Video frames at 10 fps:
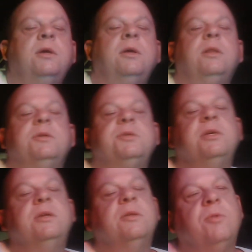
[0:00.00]
let's
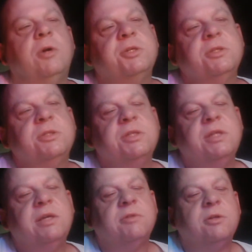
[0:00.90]
see, the Washington
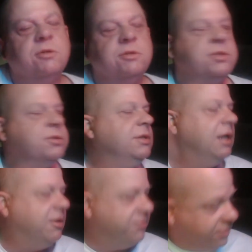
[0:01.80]
Navel Orange tree
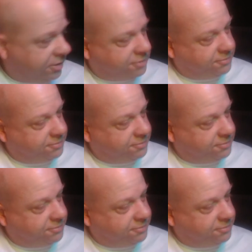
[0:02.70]
out front